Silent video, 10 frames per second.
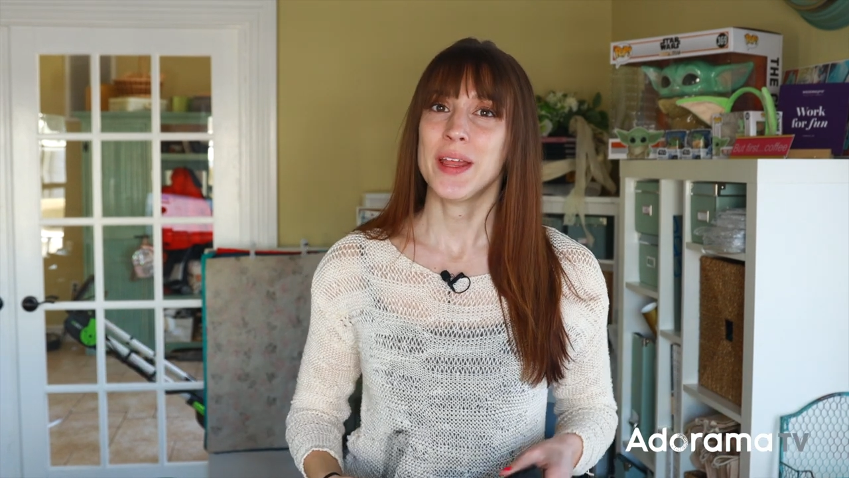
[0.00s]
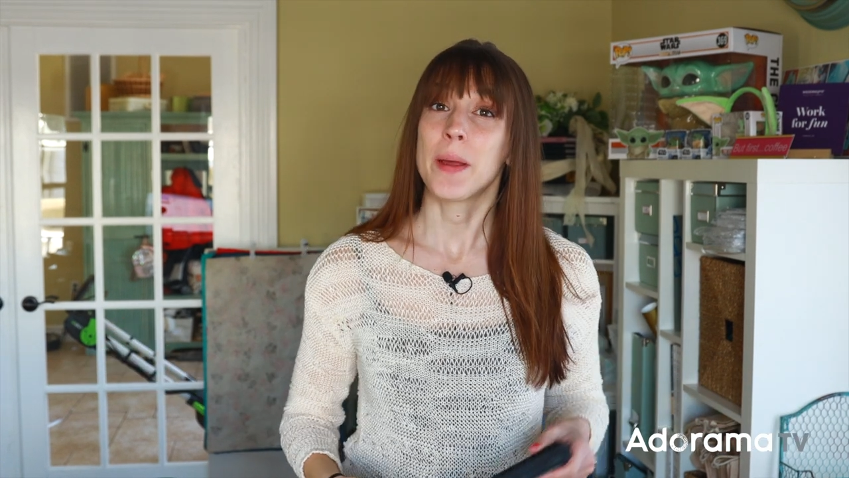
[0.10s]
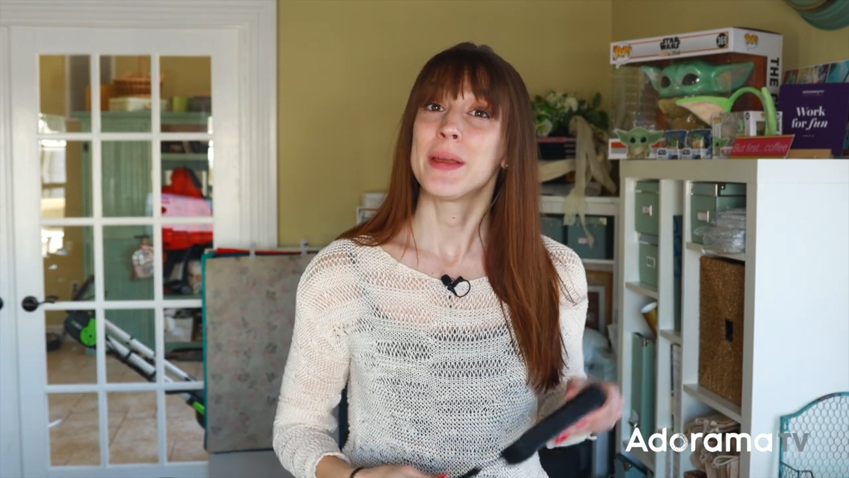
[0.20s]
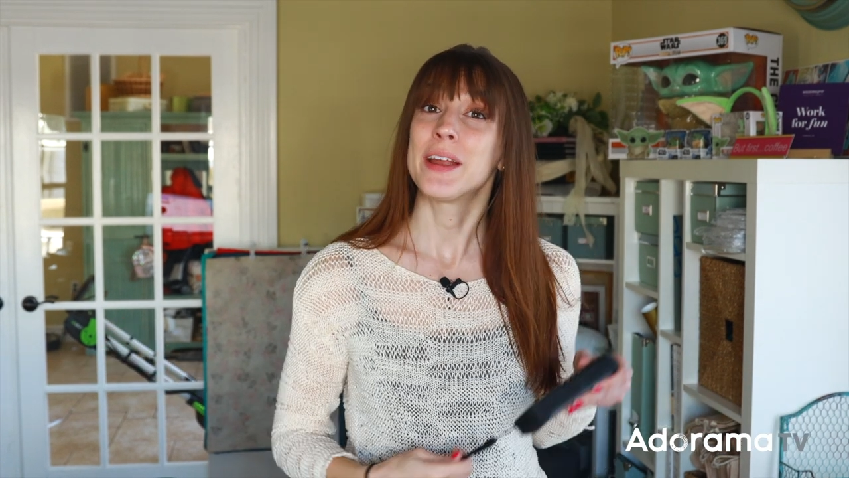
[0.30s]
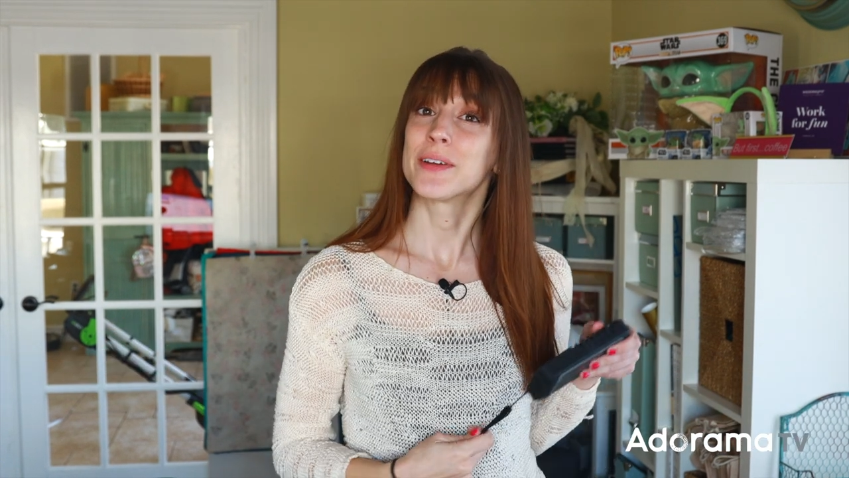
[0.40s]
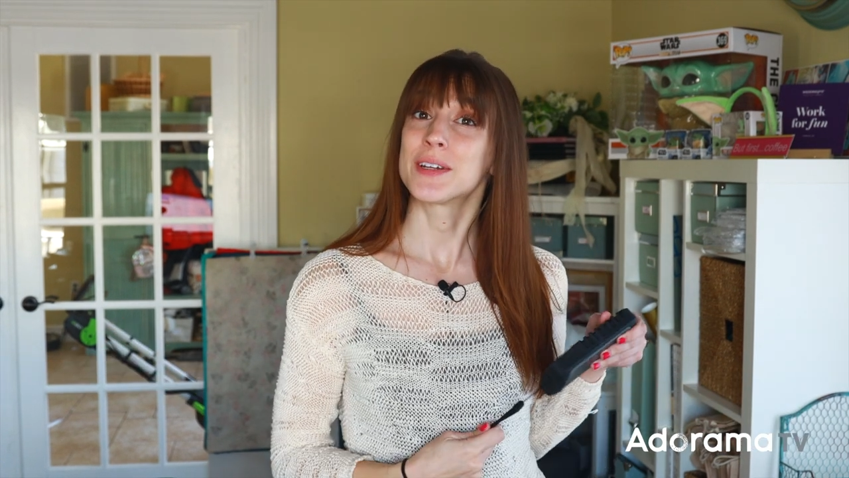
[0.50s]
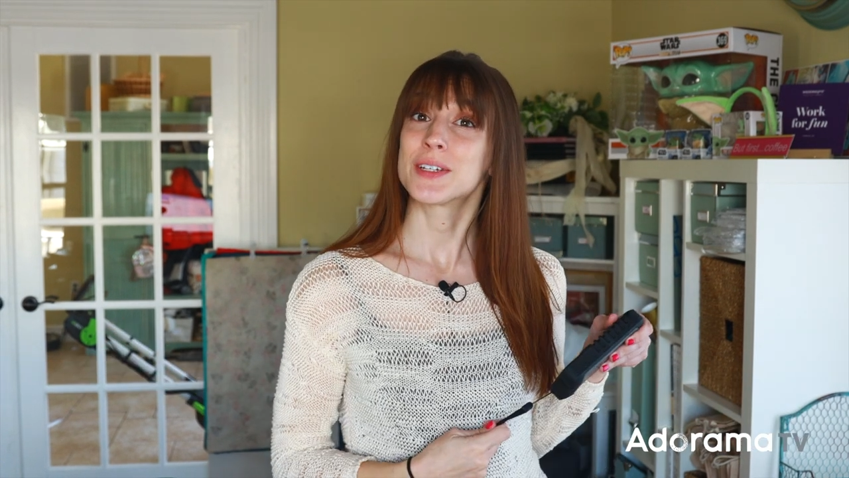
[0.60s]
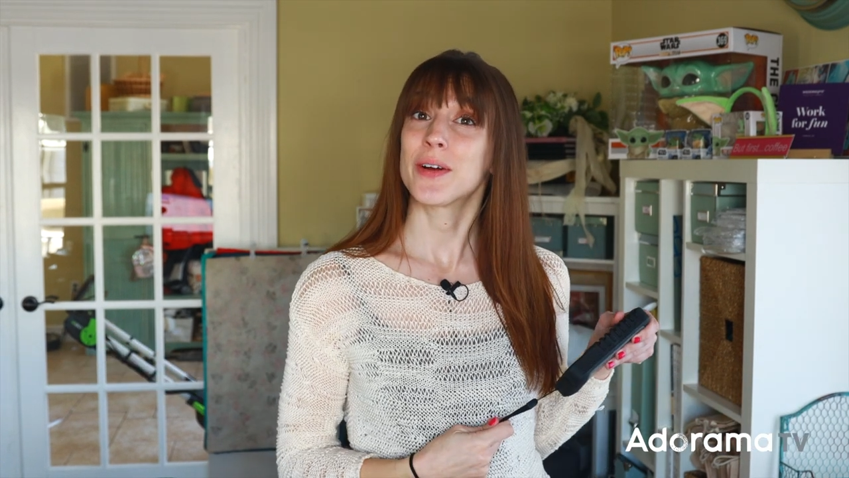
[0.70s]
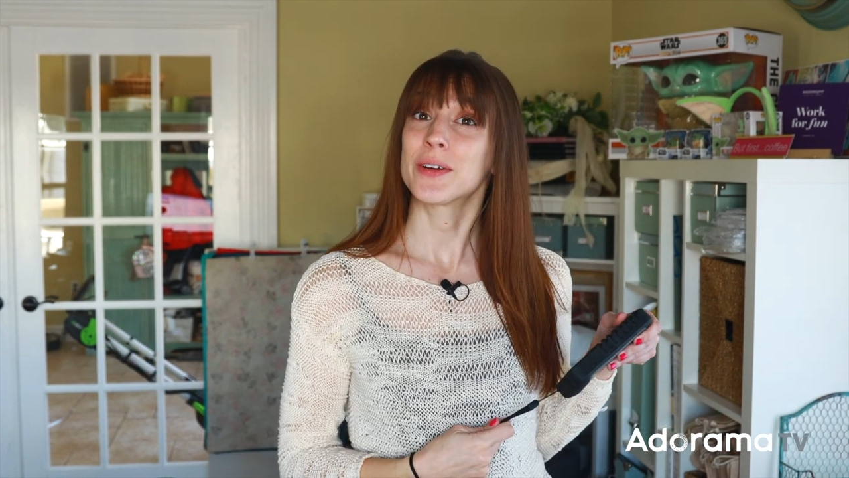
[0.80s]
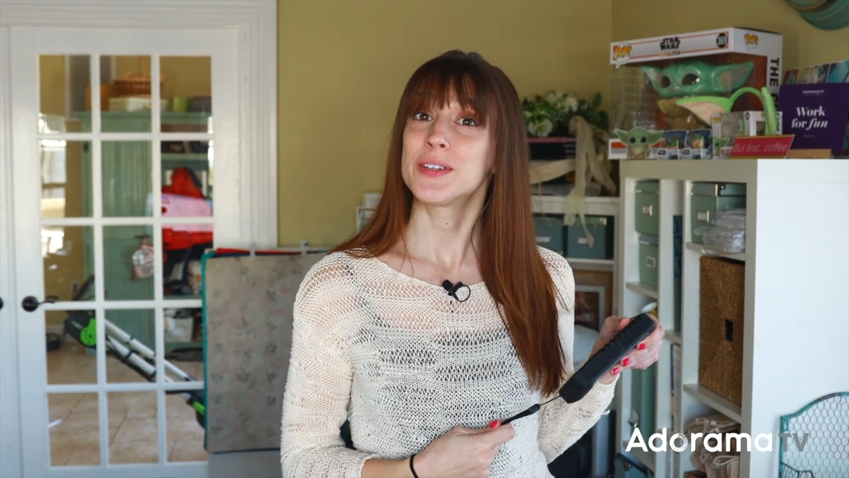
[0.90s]
and I'm here to
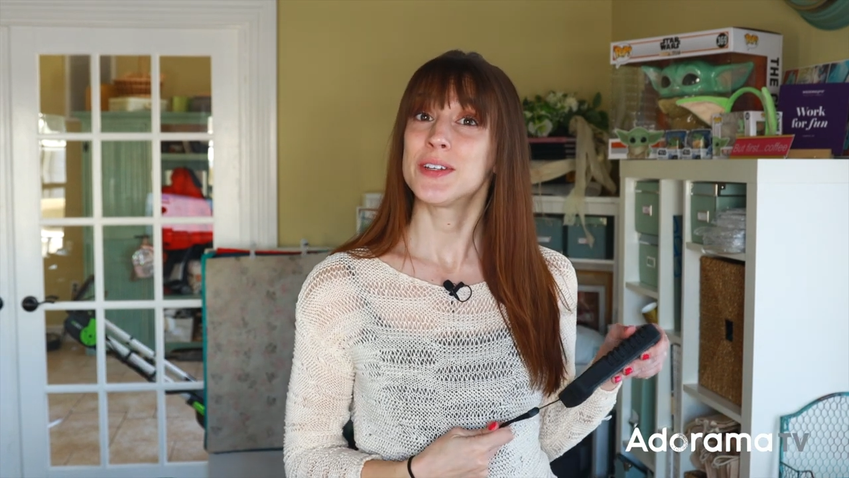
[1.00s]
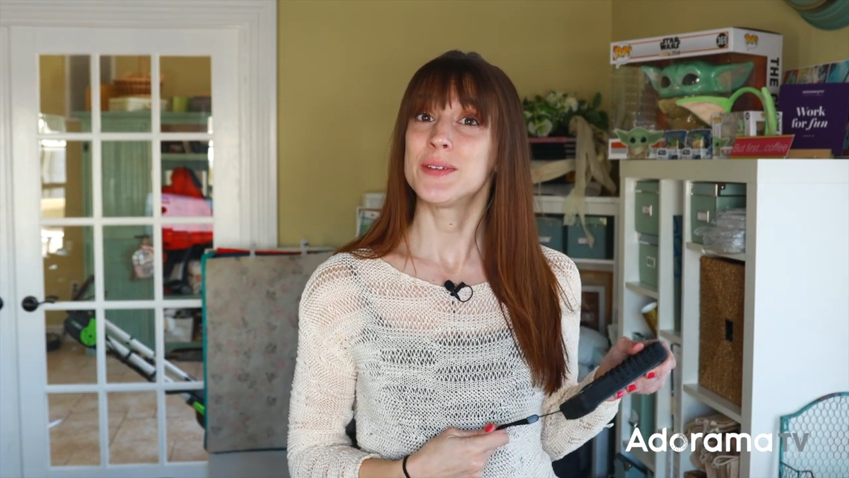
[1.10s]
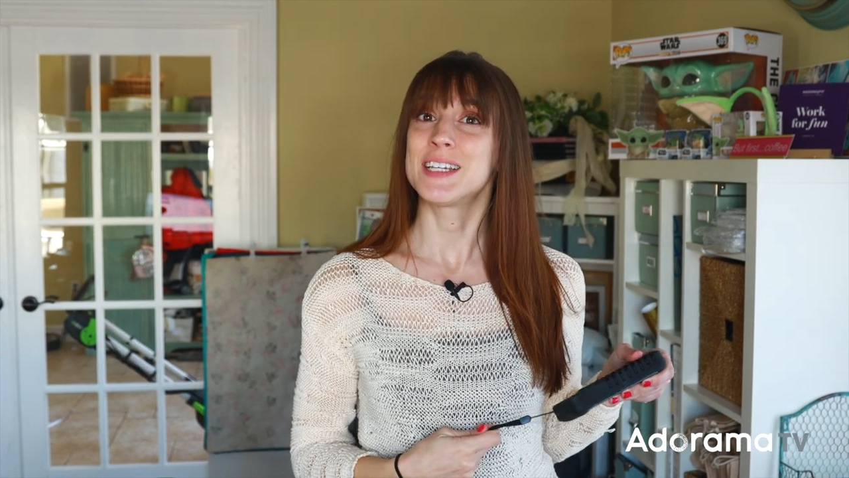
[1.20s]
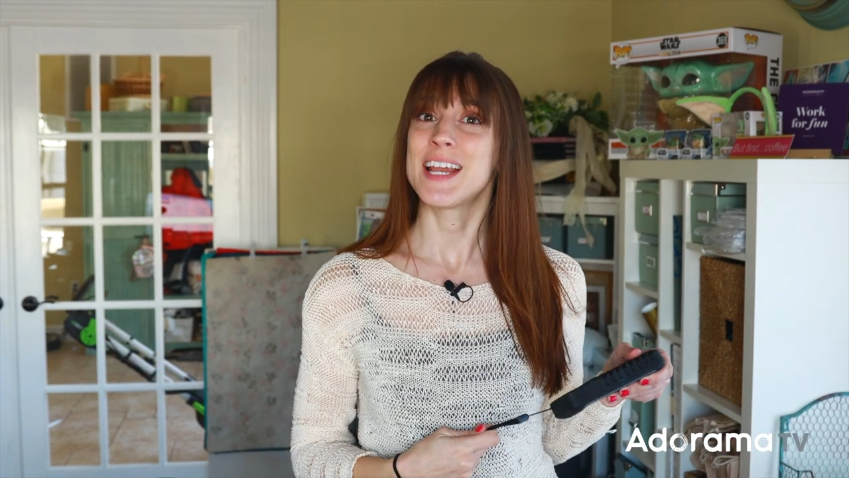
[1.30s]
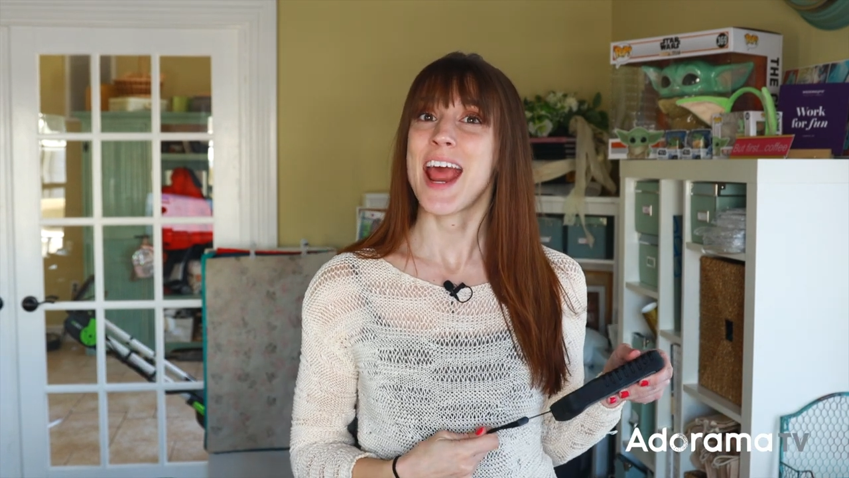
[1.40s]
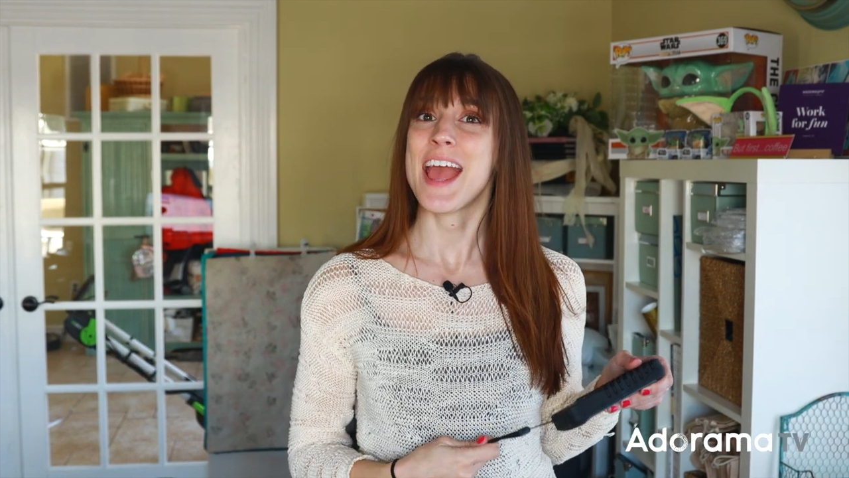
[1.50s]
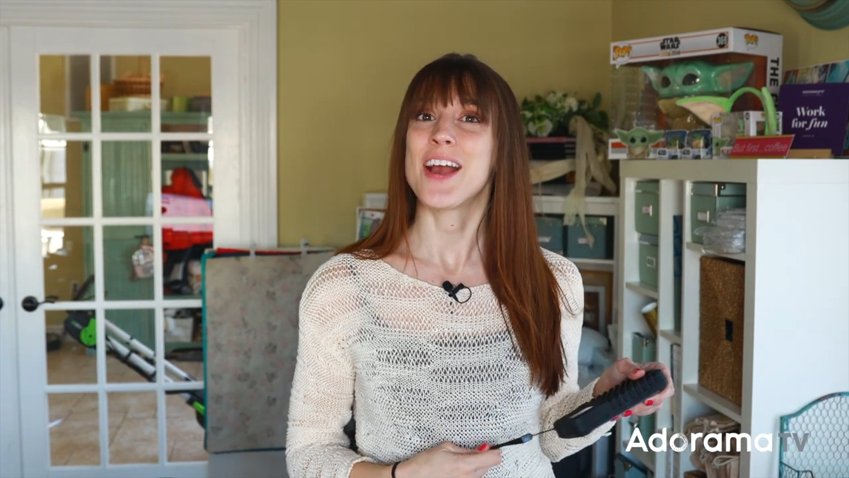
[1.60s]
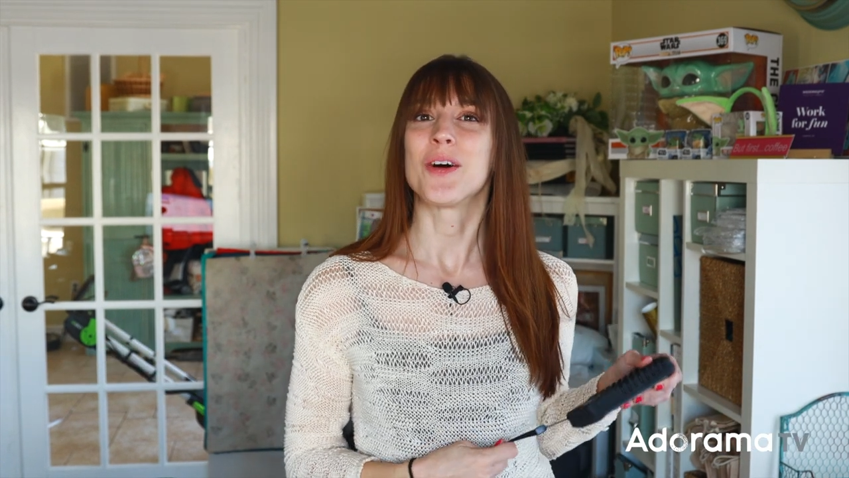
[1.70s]
talk to you today